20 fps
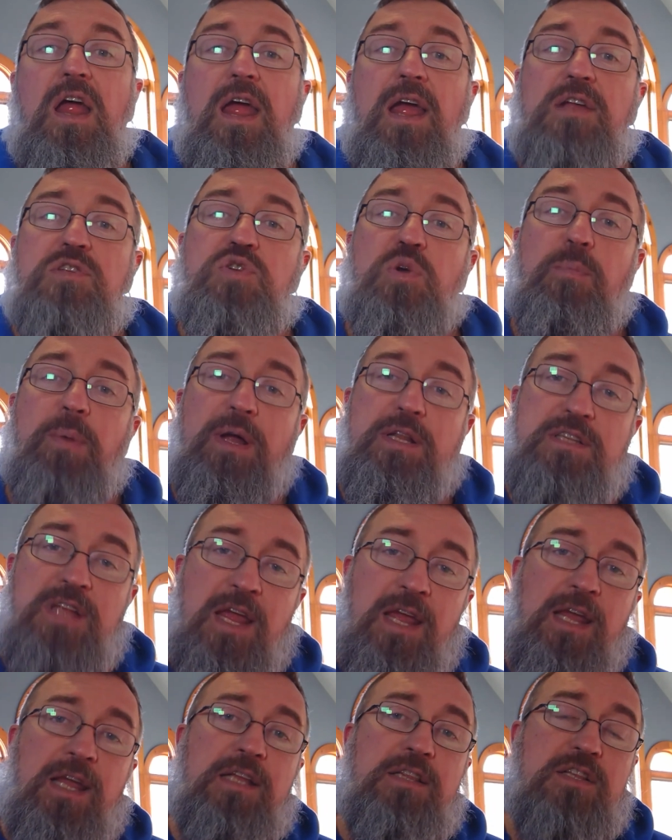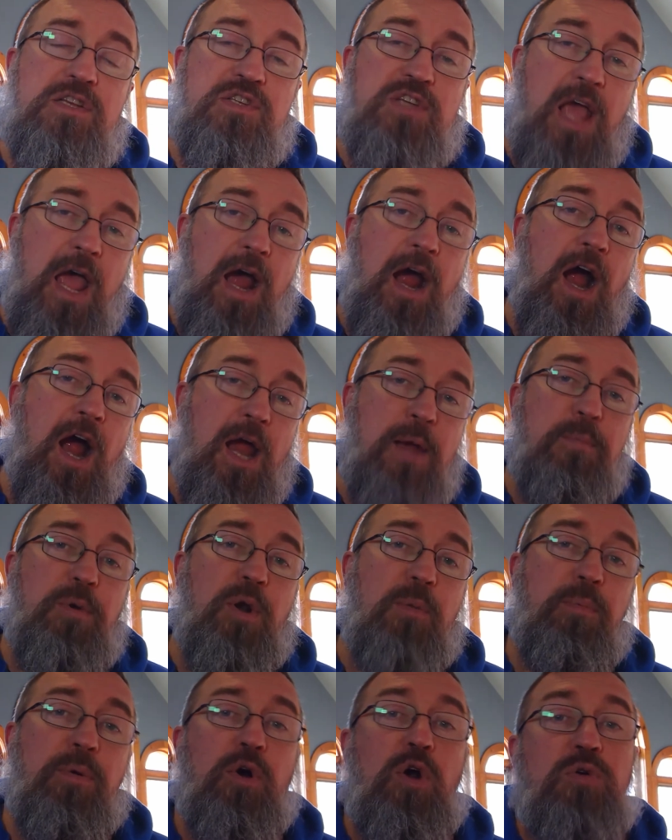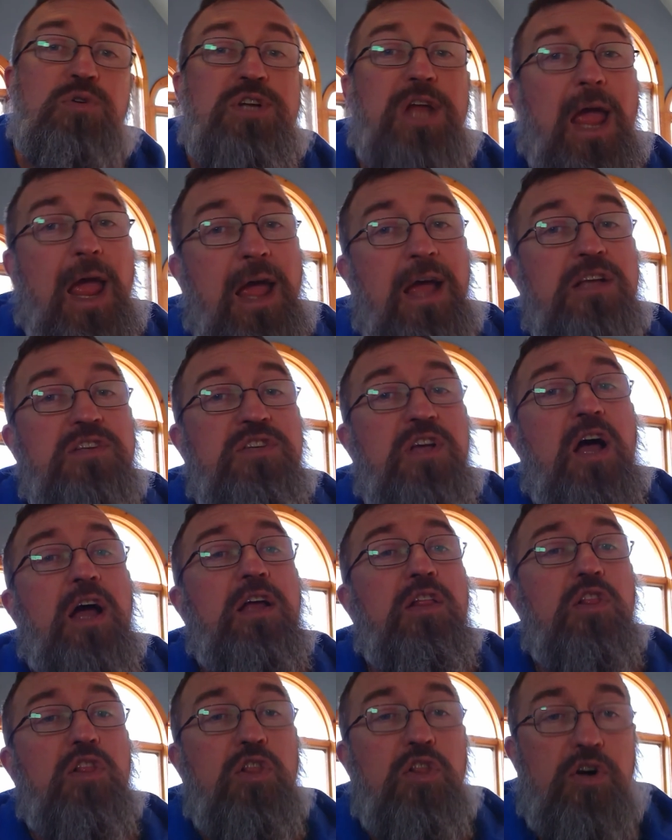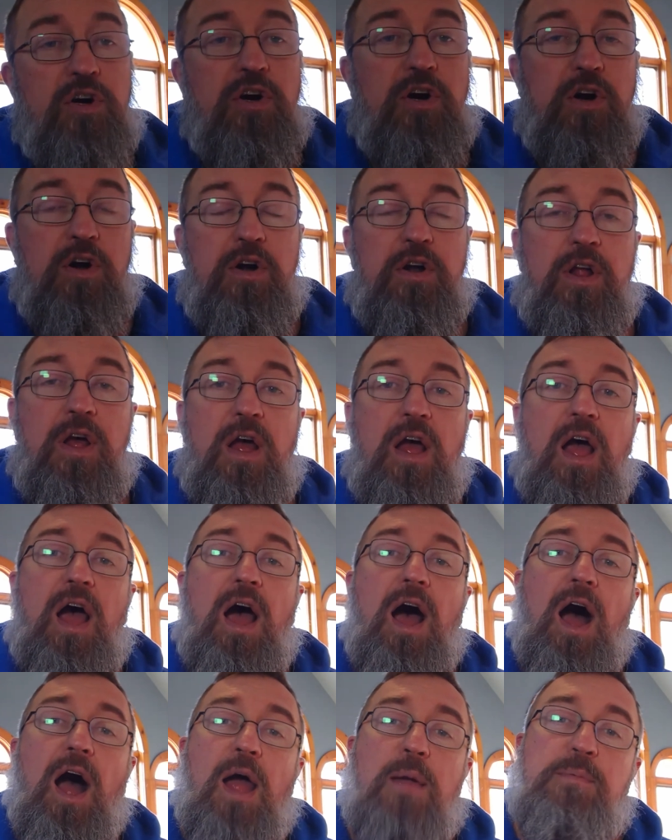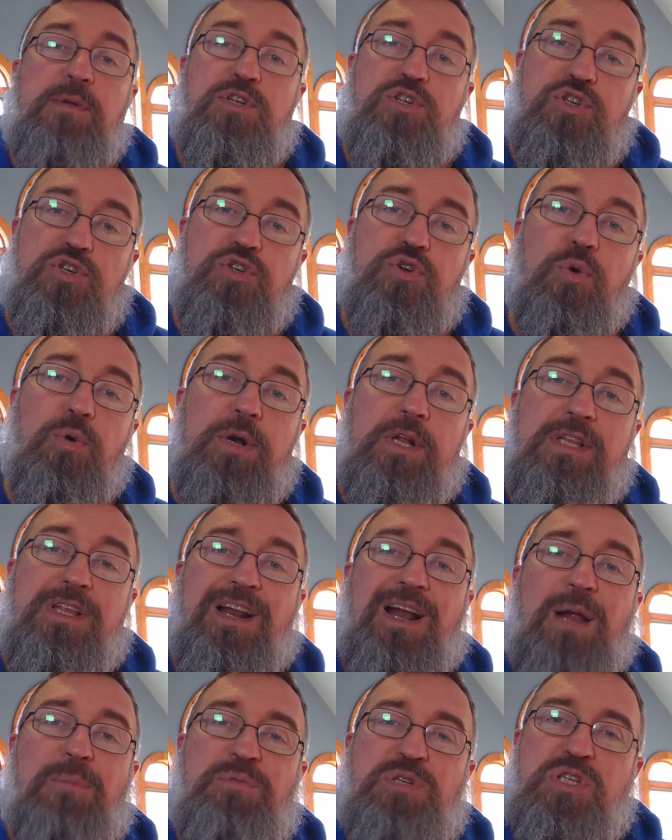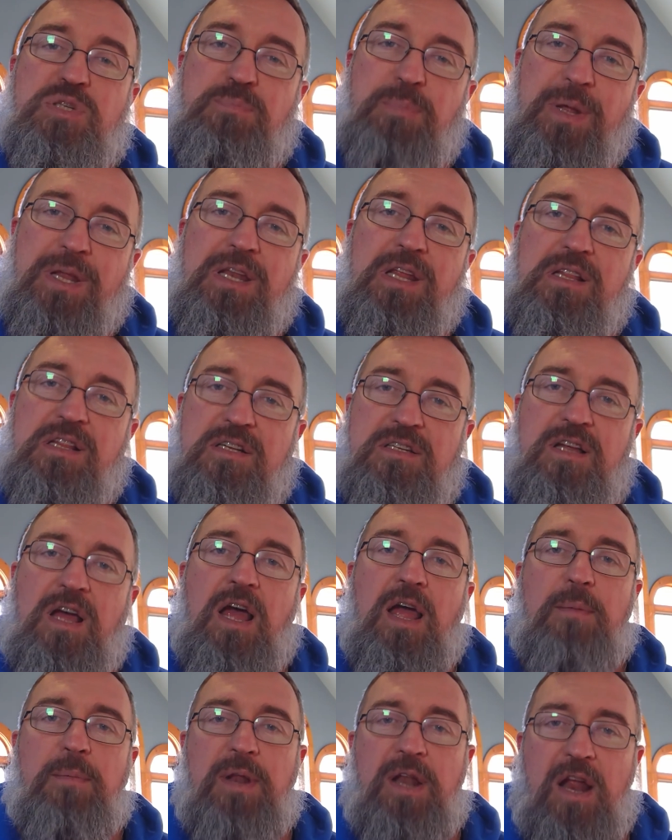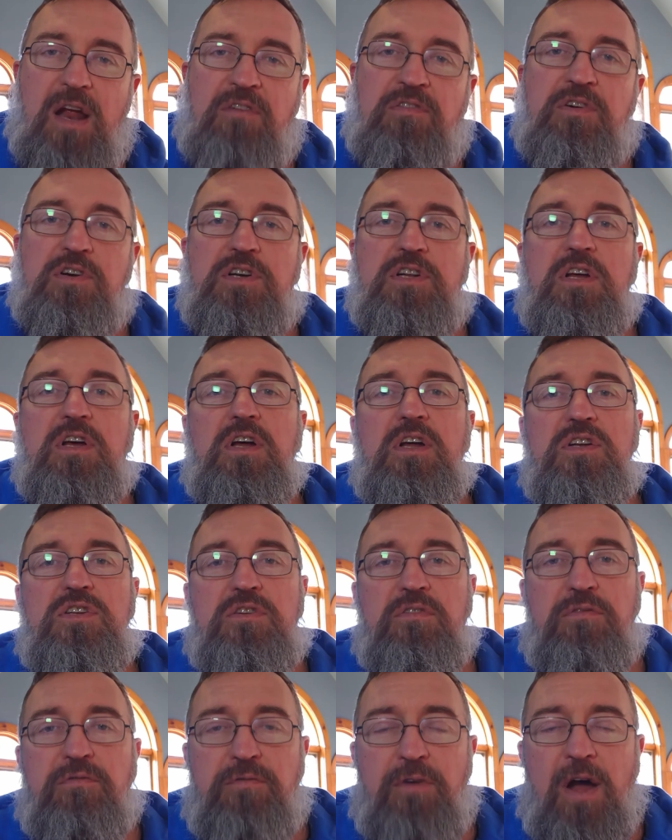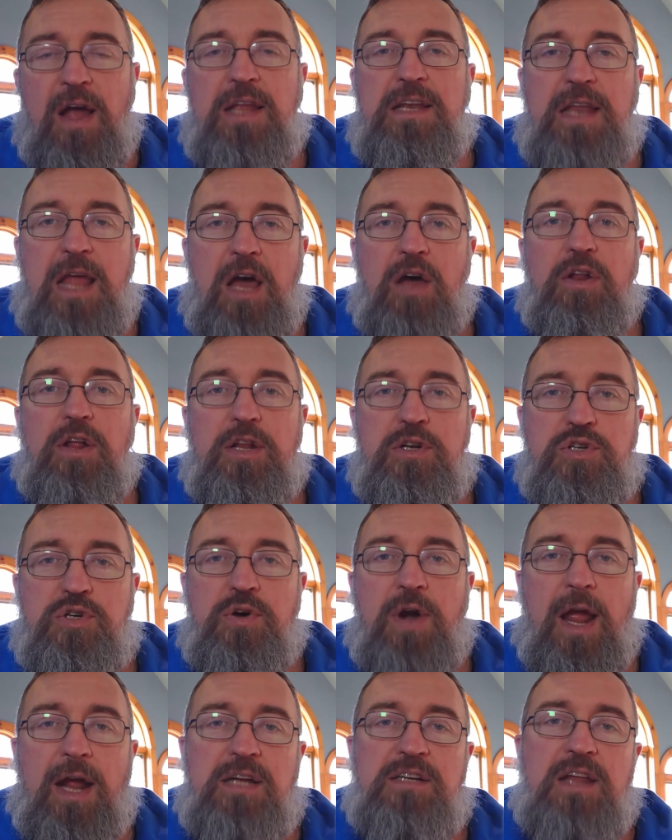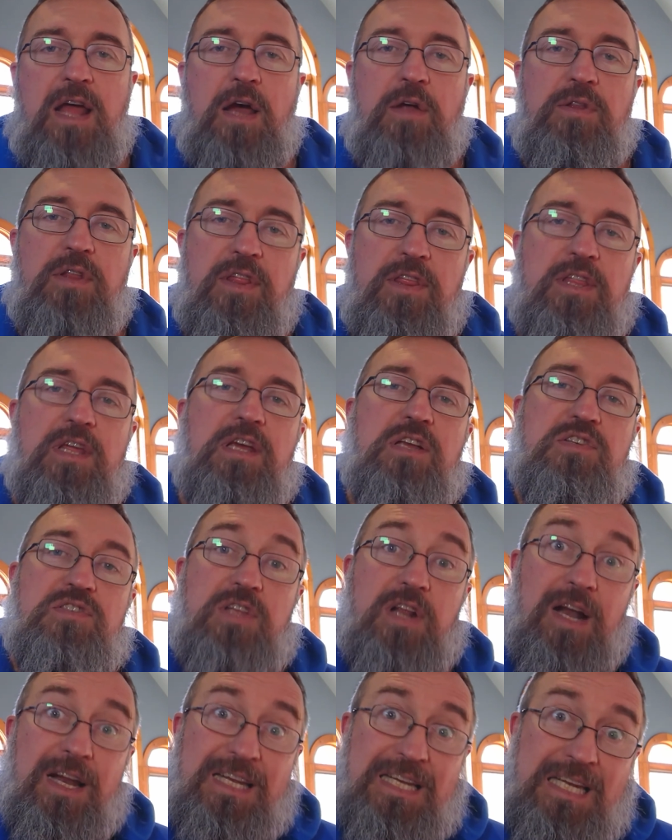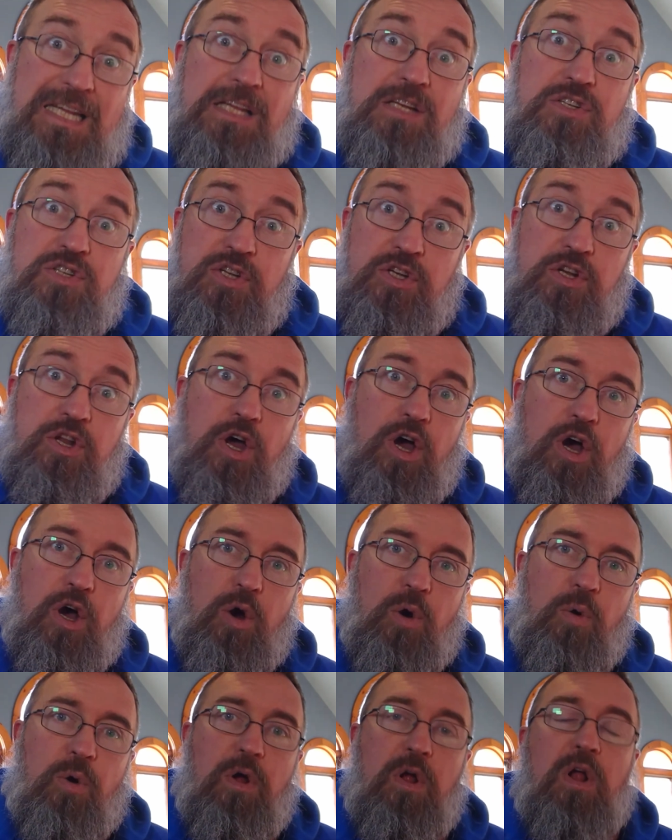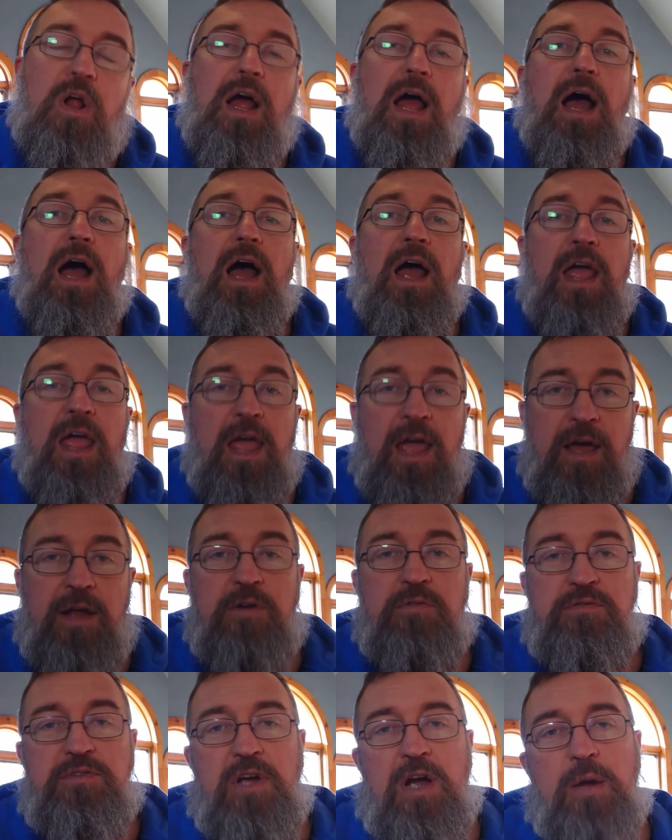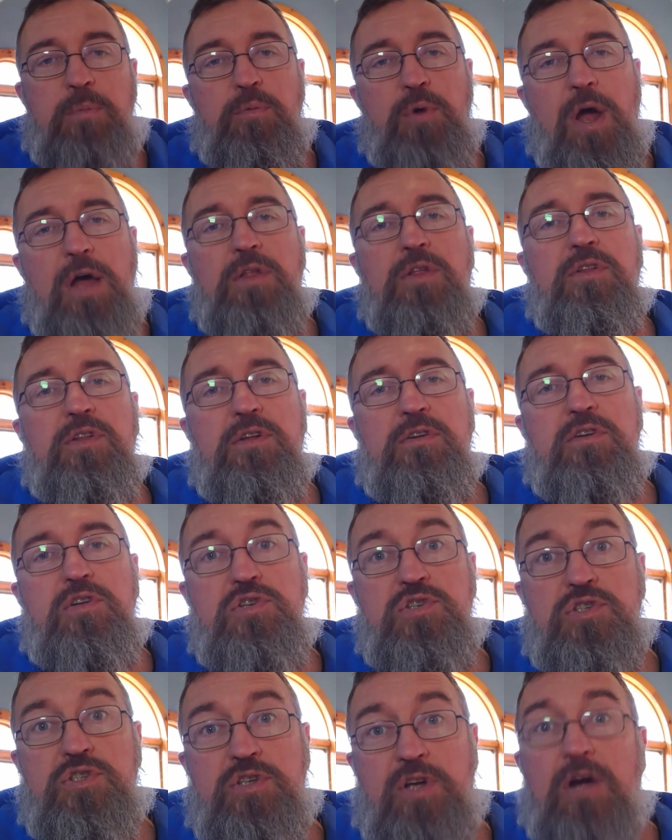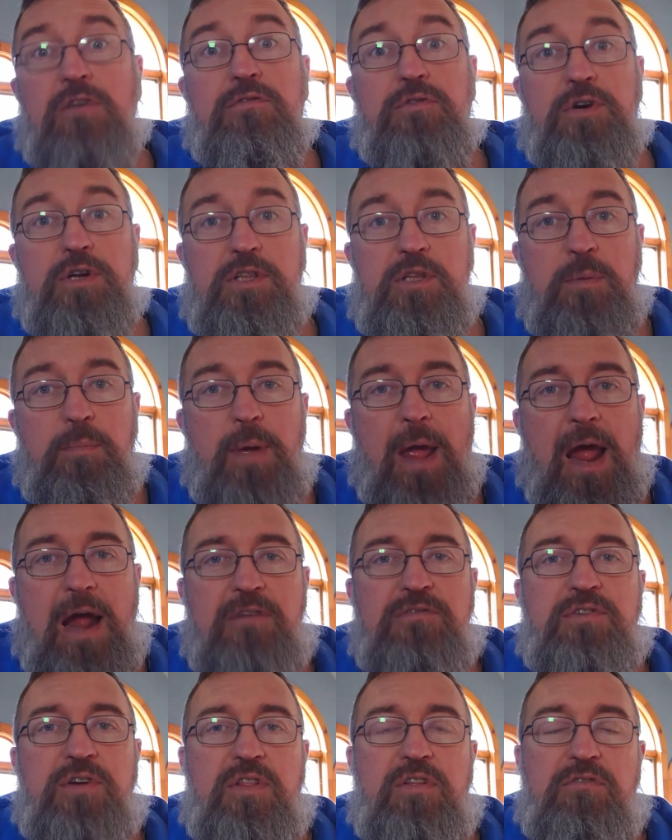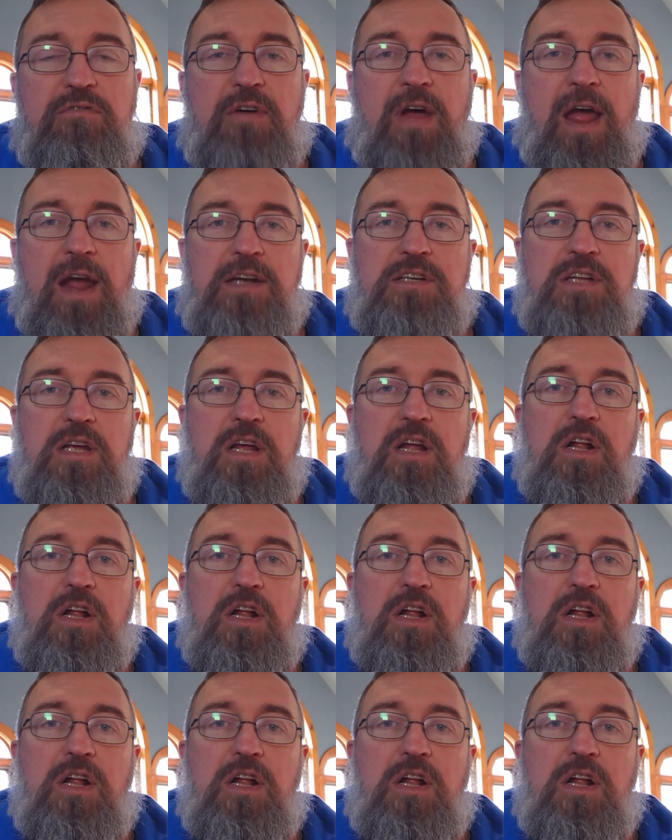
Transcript: And so by taking this hybrid approach, as I learn, I'm ensuring that I'm spending the time and effort to find out and track down the things that I need to know ahead of time rather than discovering them after the fact.